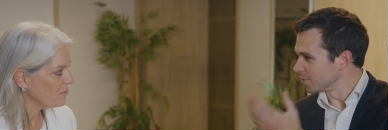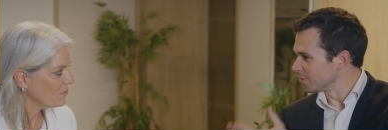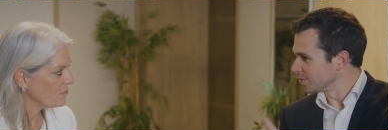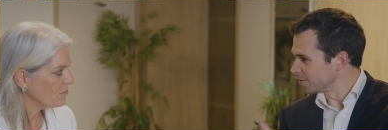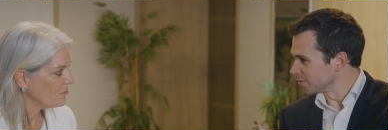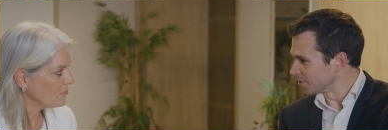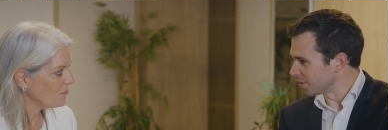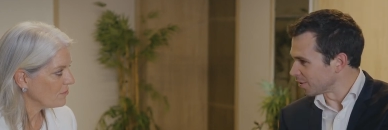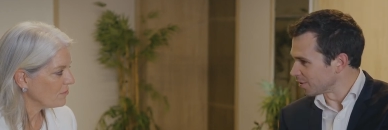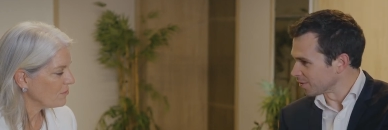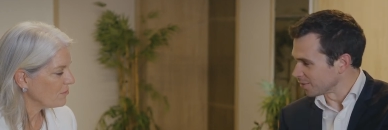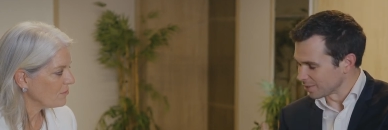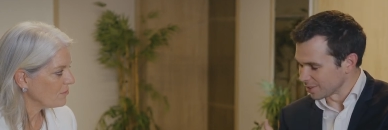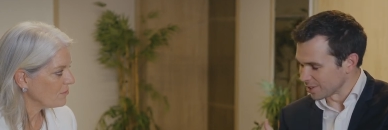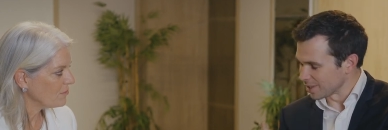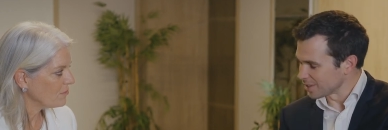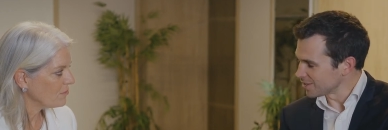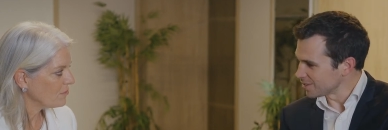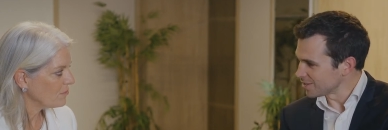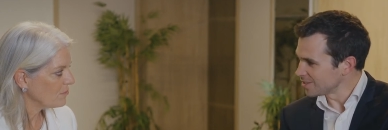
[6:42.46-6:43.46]
Speaker 1: the
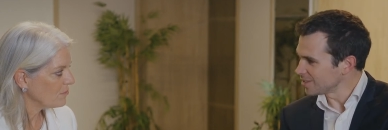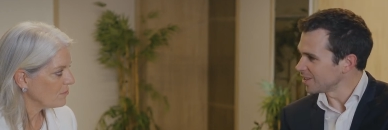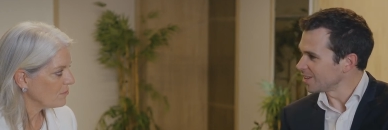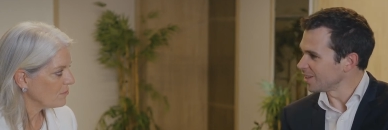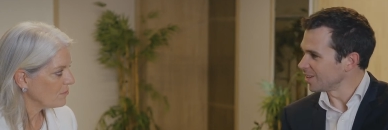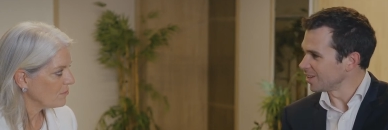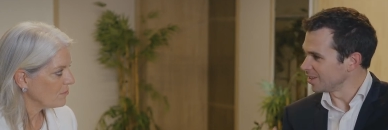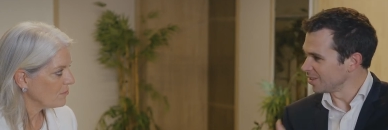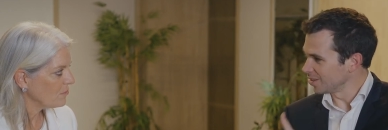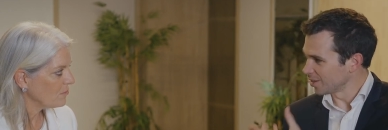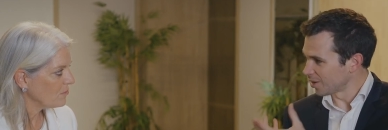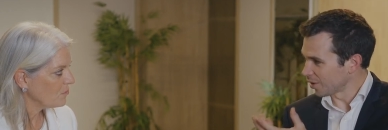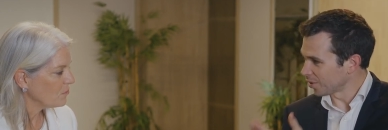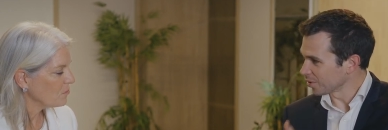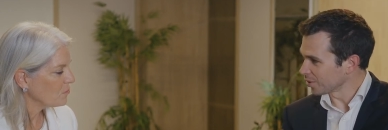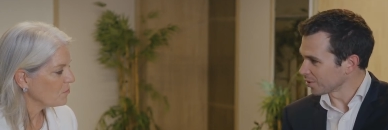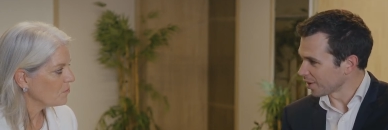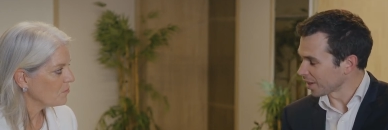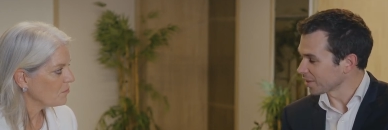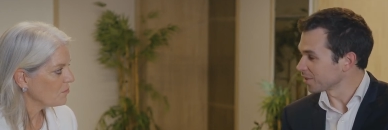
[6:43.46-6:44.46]
DSSC,
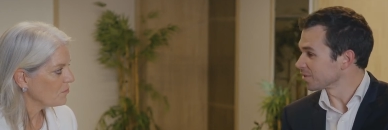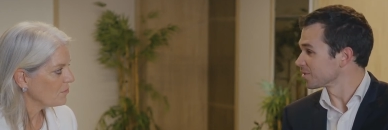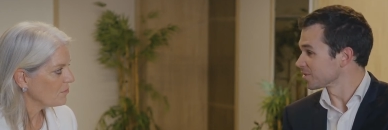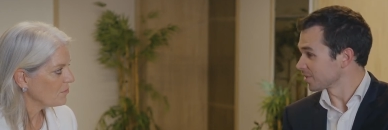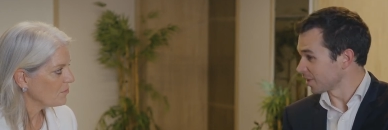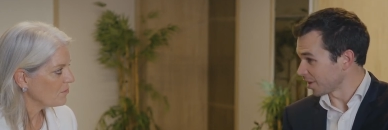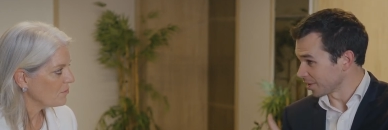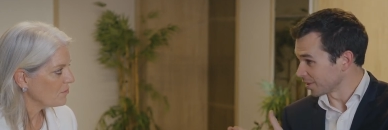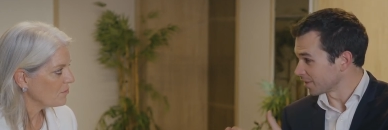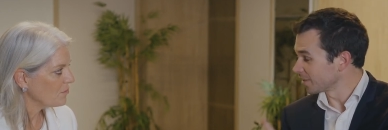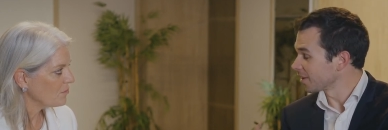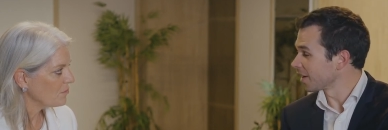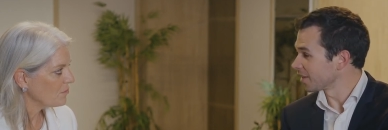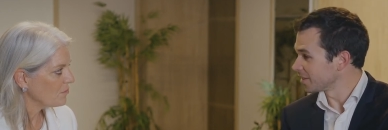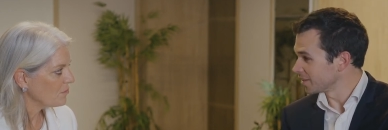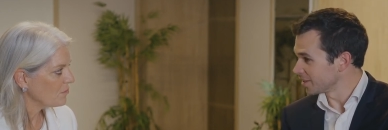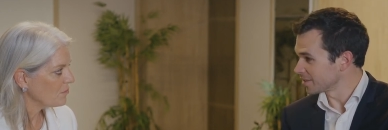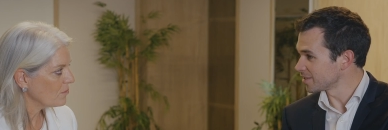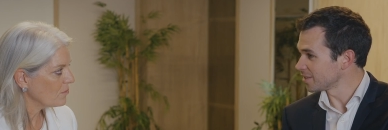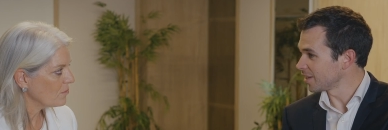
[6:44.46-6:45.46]
other actors like
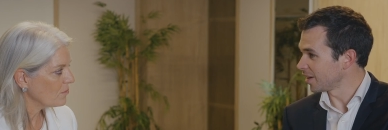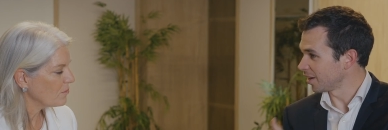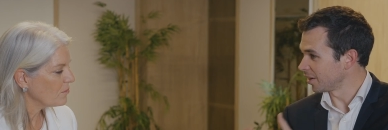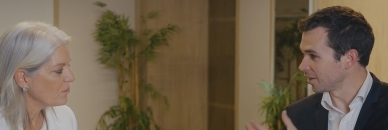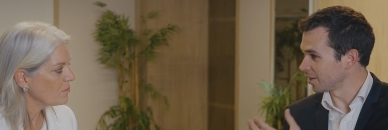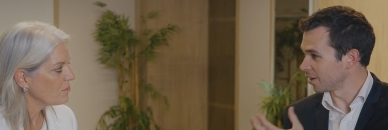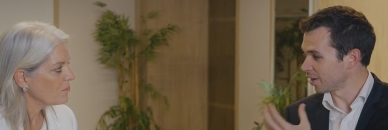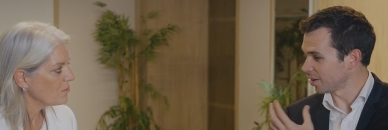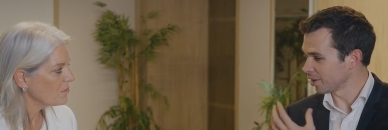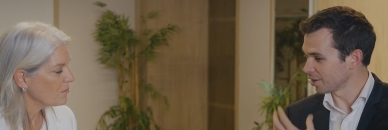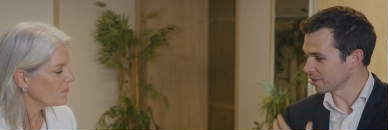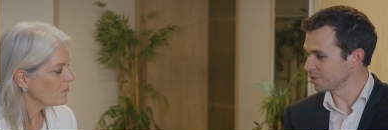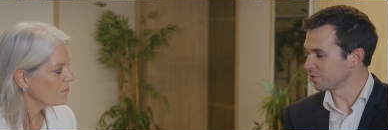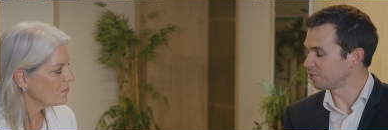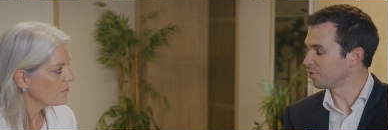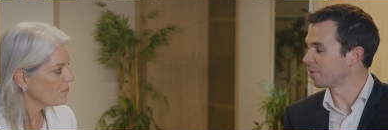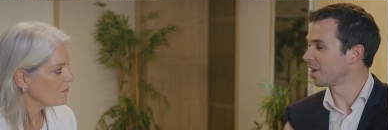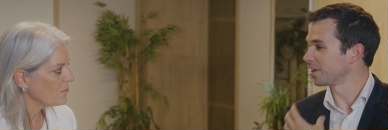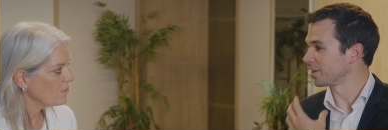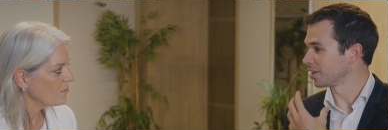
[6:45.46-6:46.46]
IDSA are
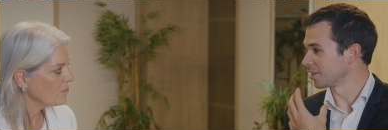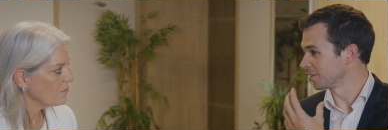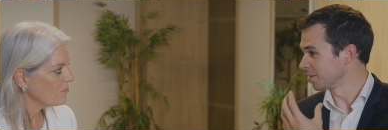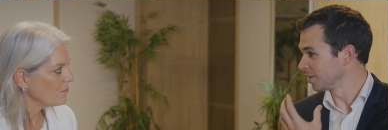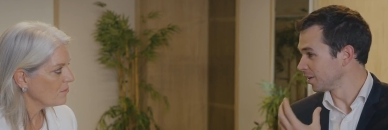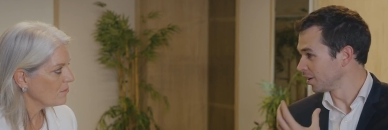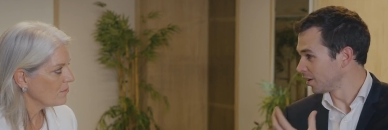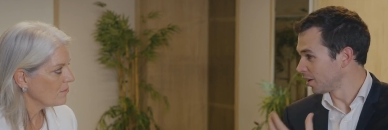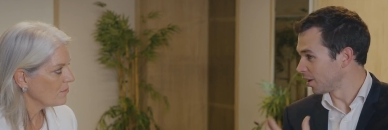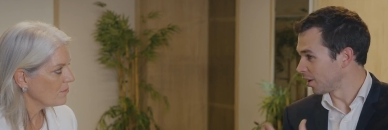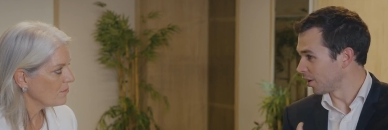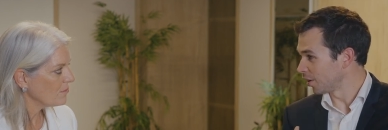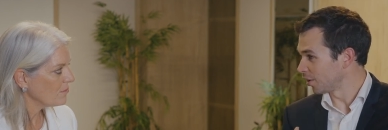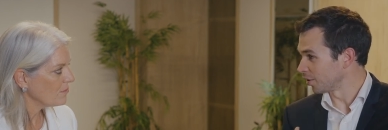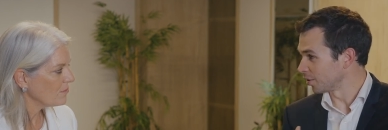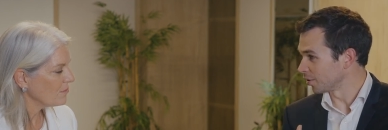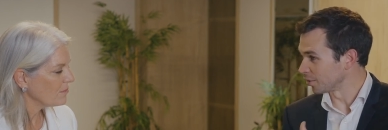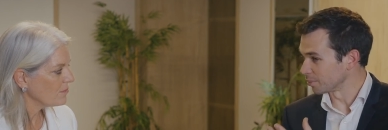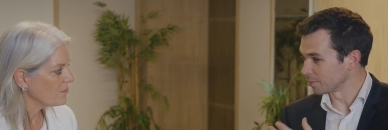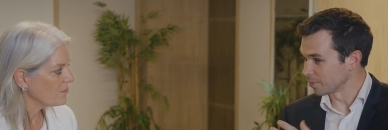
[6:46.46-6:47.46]
defining
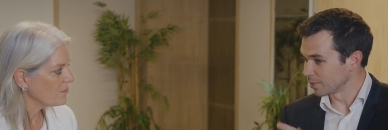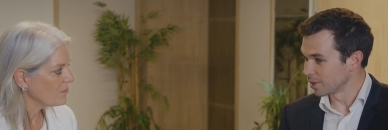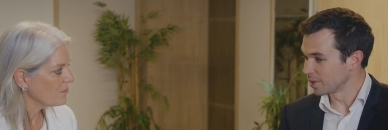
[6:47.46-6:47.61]
uh,